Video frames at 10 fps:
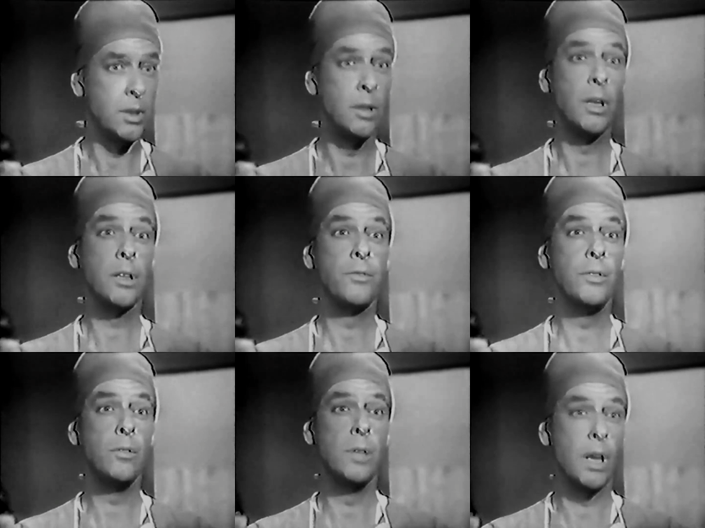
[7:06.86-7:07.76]
But in the next
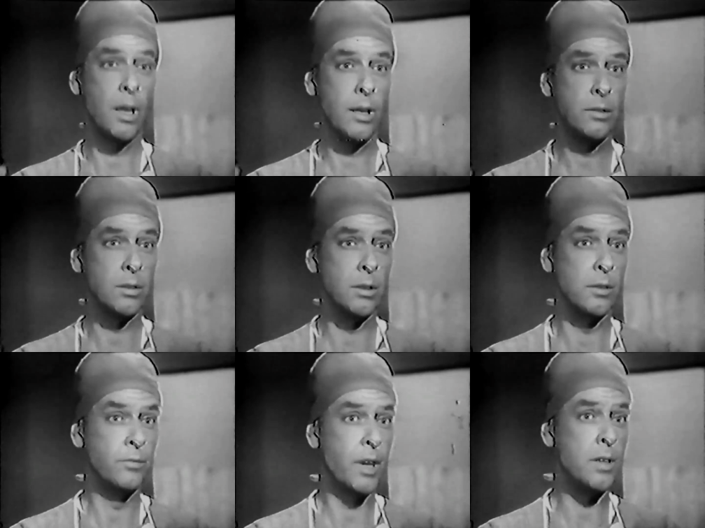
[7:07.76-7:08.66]
few days, on
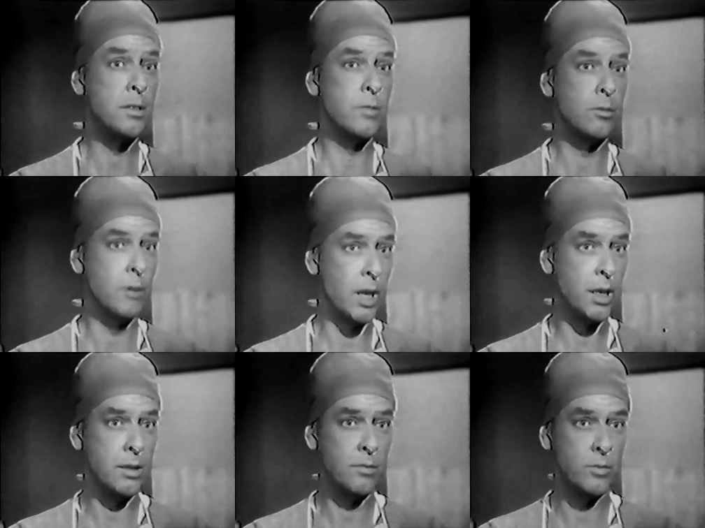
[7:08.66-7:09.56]
the advice of a
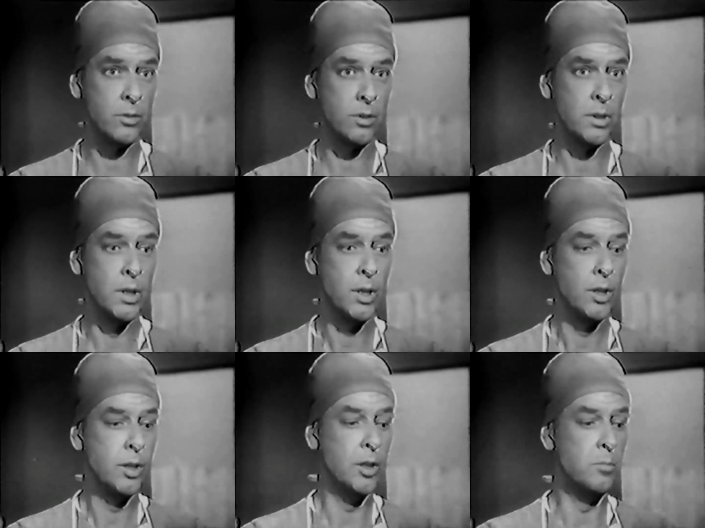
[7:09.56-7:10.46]
relative or
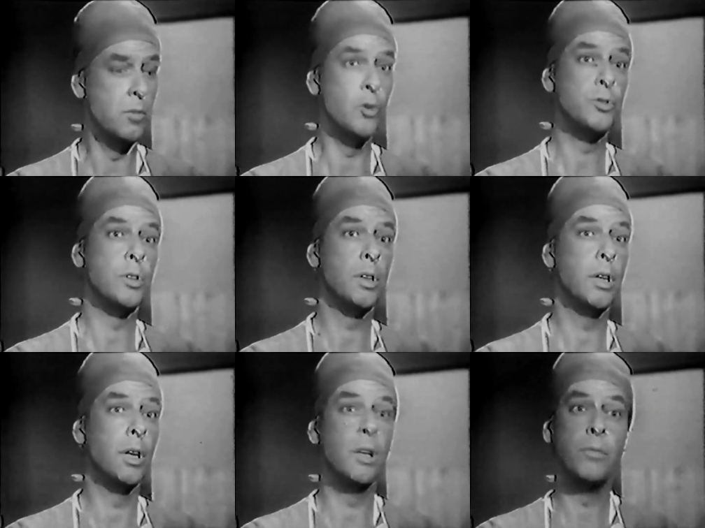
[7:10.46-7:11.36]
an
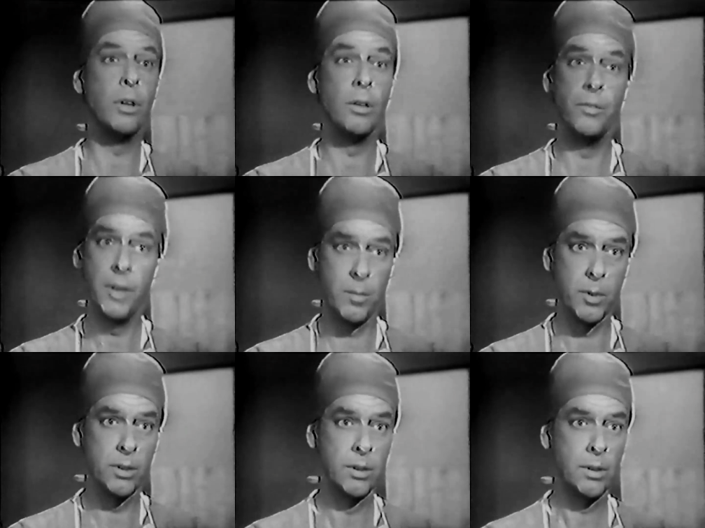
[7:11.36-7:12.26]
emotionally uninvolved
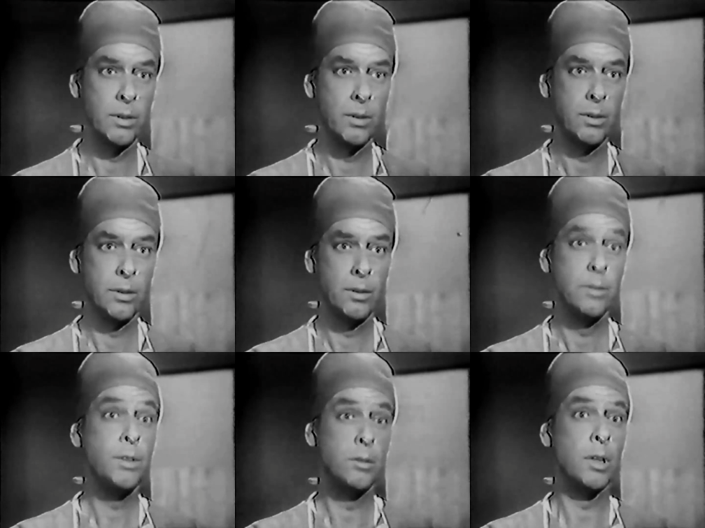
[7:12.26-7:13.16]
neighbor,
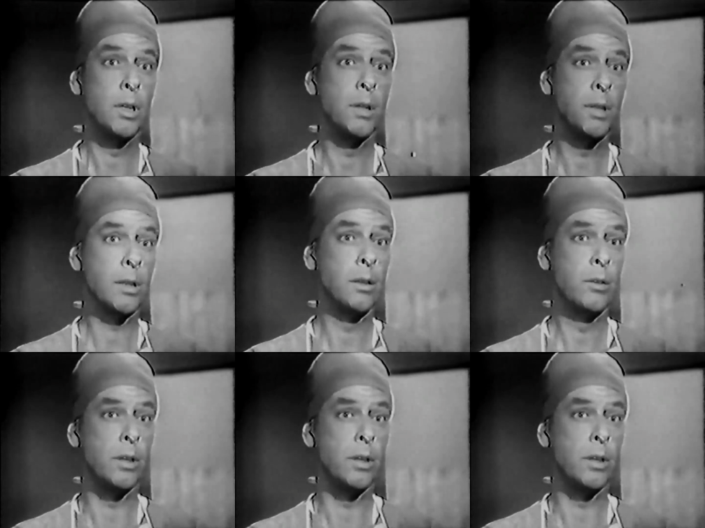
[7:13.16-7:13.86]
she's going to contact a